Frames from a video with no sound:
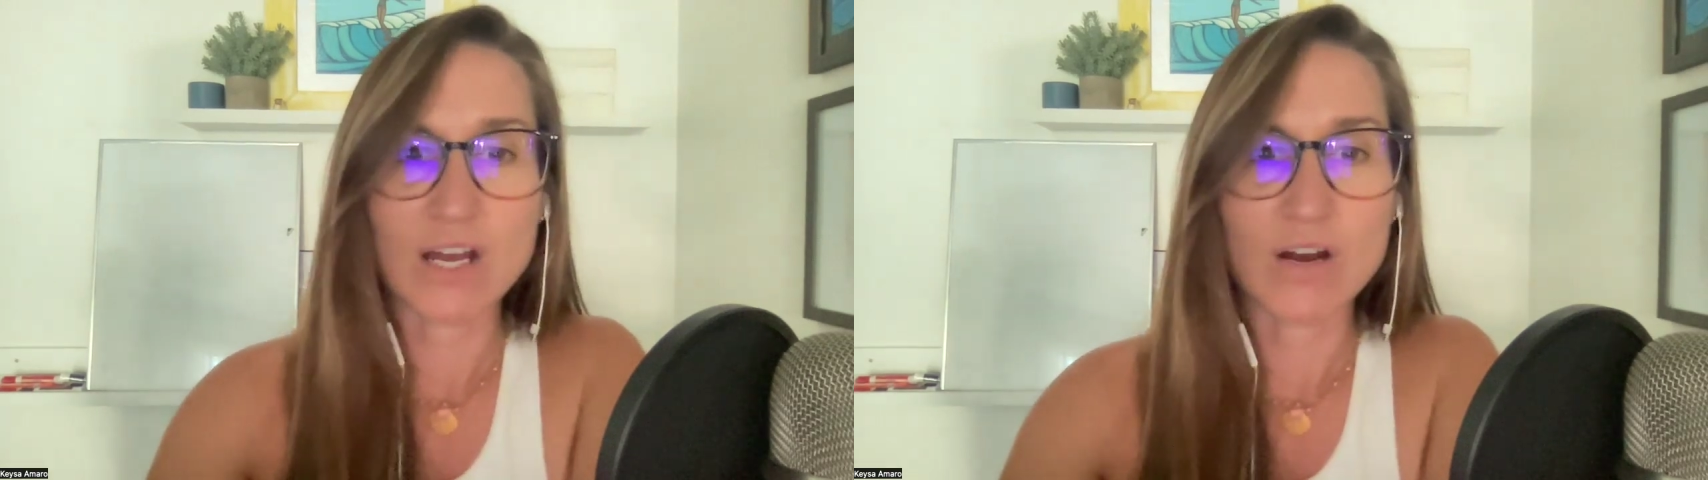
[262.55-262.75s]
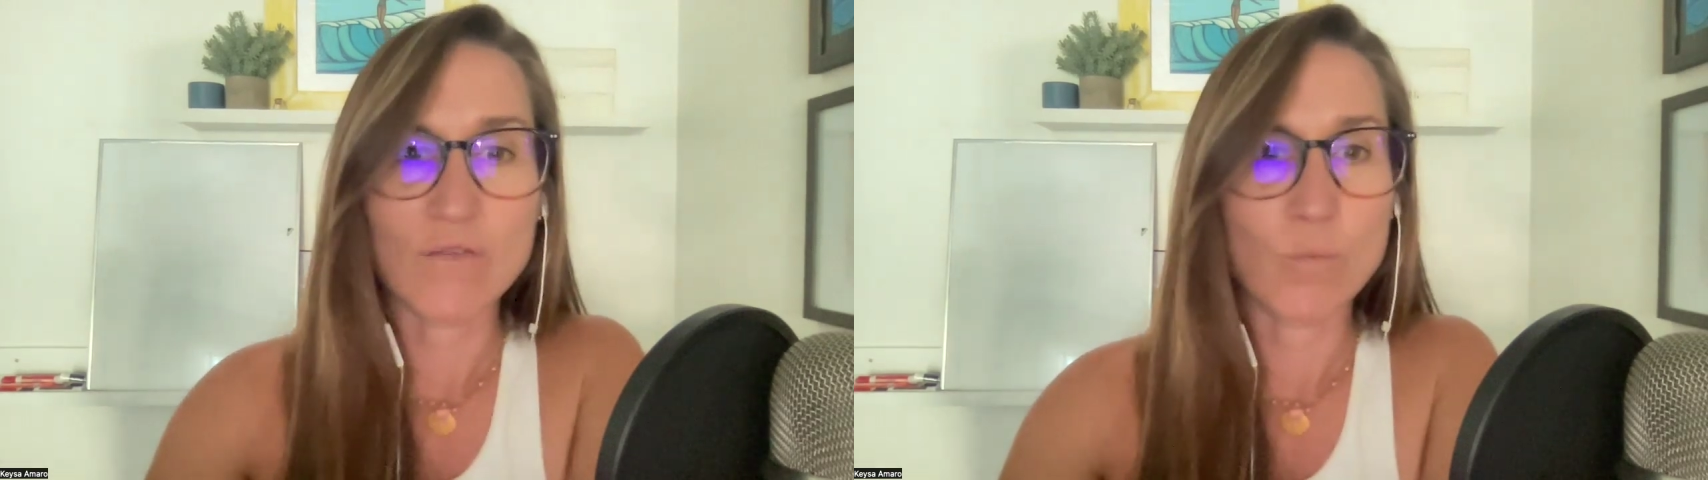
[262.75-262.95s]

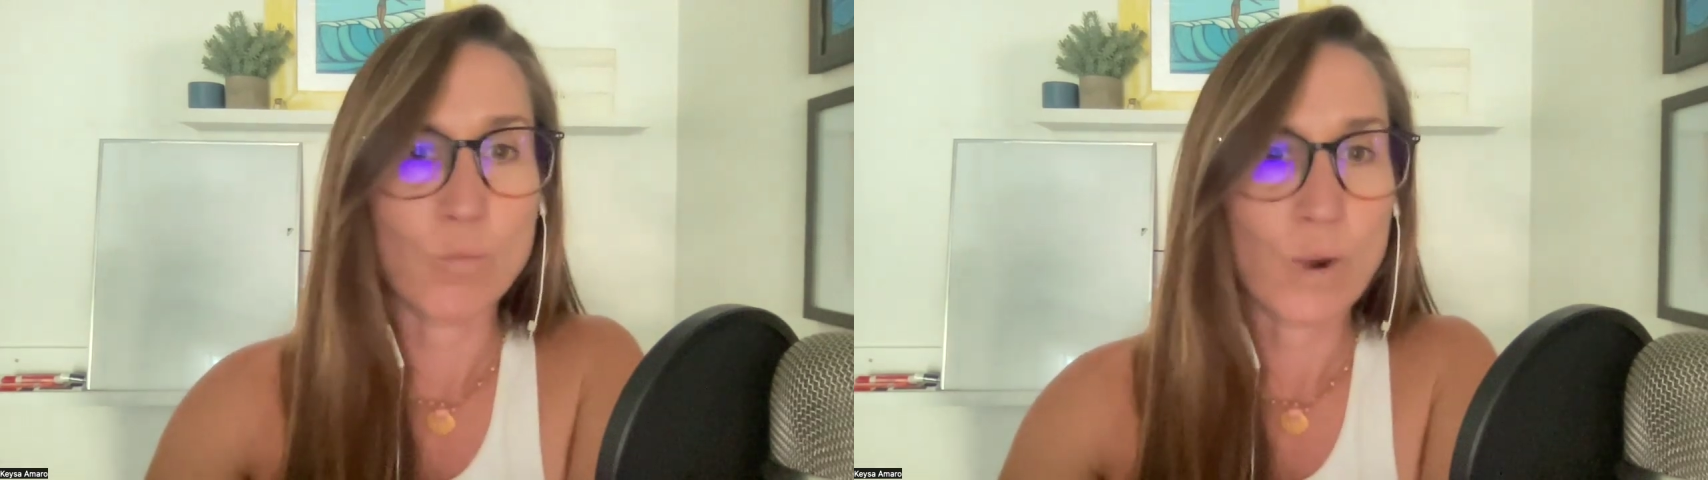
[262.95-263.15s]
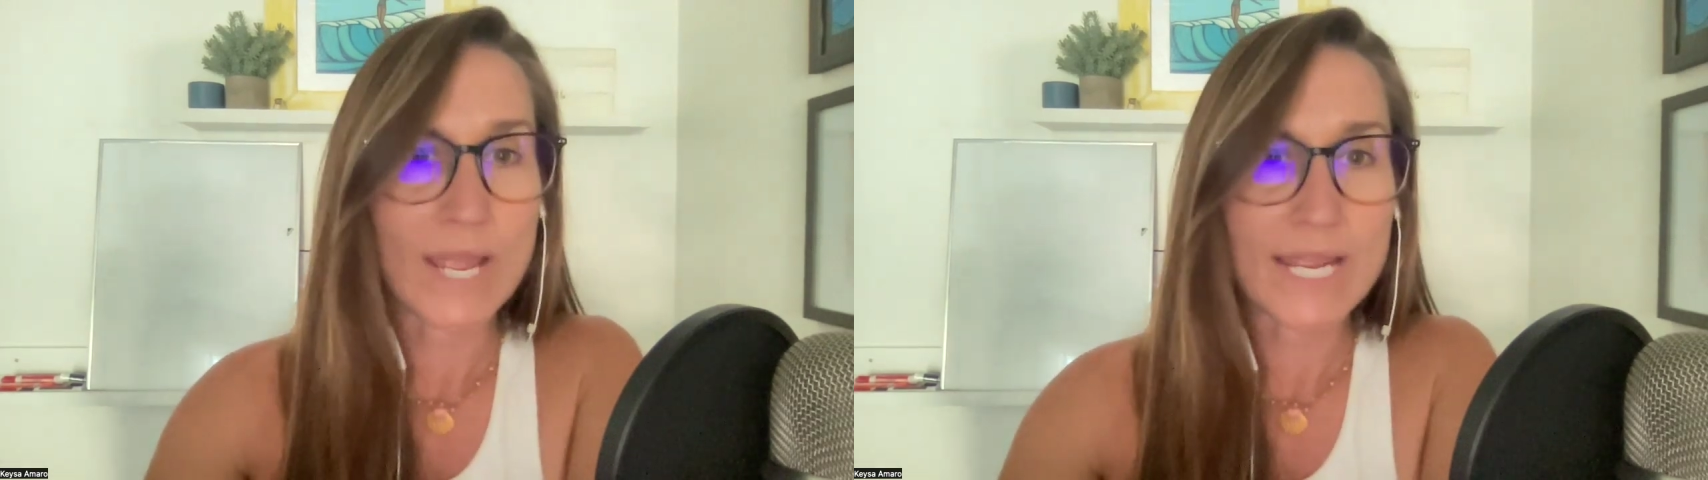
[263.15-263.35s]
of
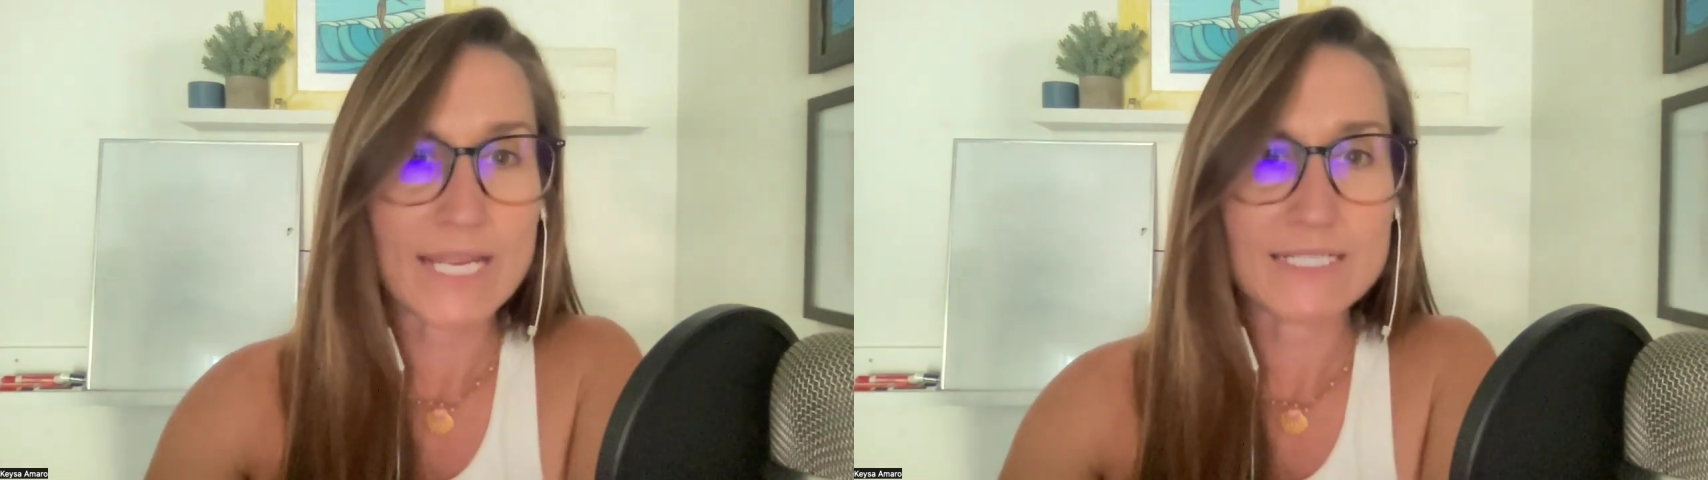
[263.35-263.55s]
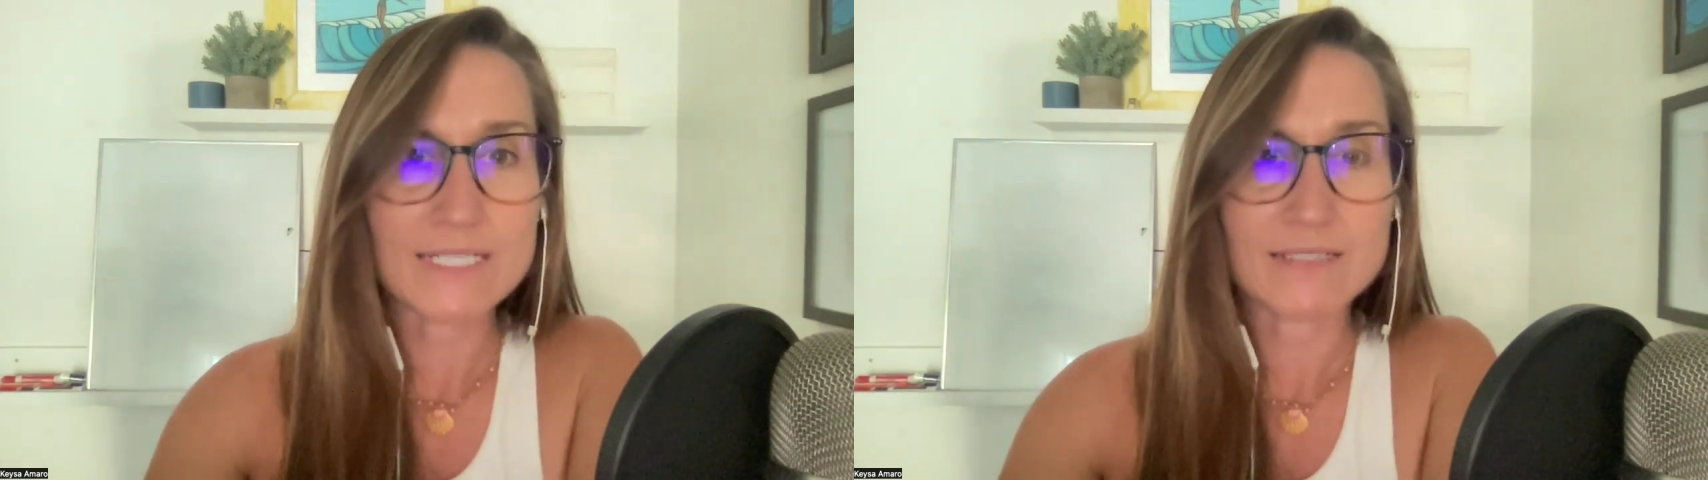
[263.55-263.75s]

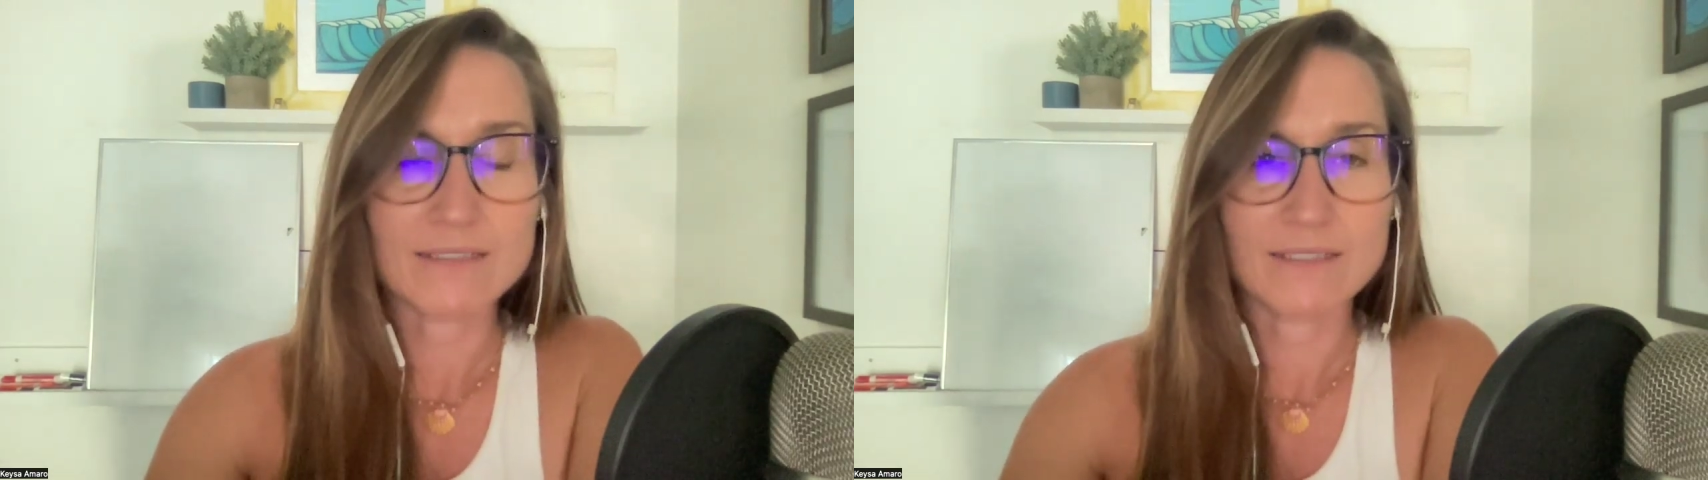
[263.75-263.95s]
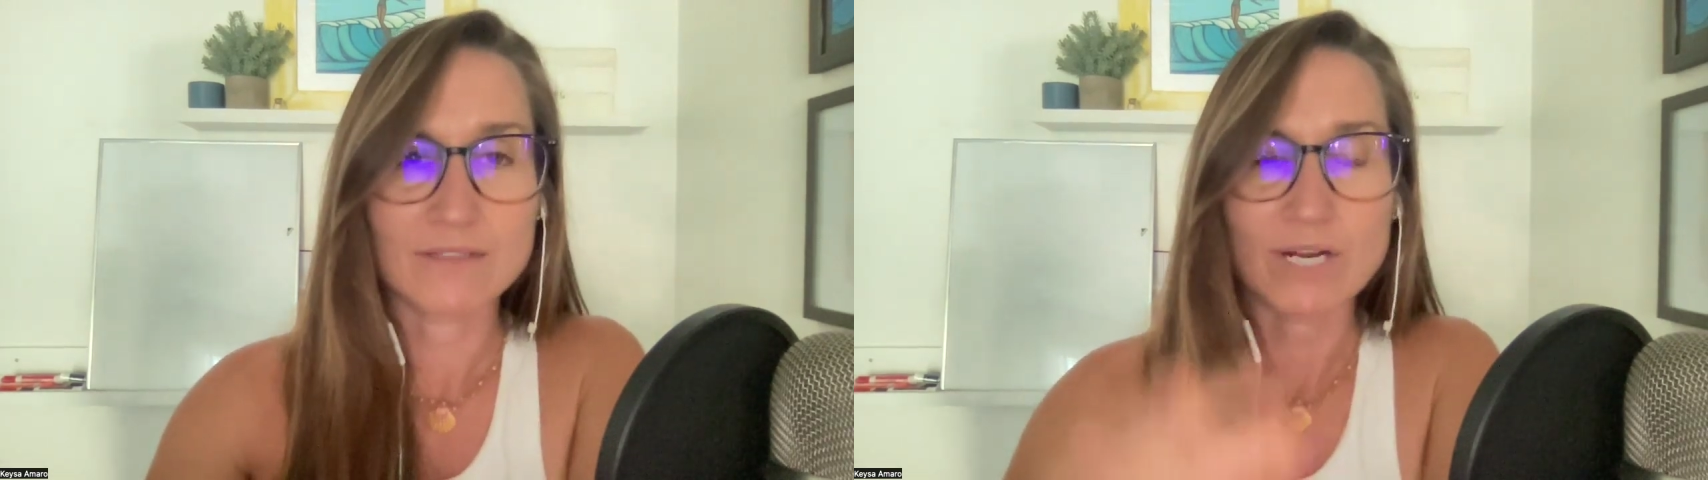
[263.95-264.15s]
weight
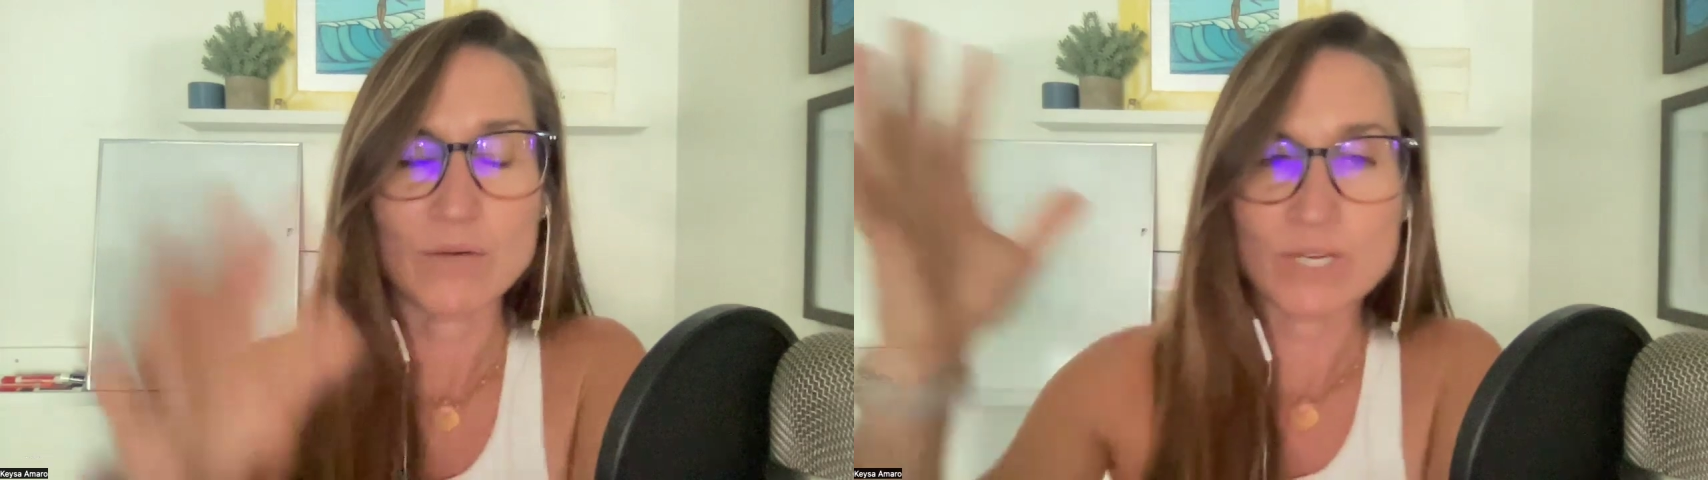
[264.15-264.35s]
right?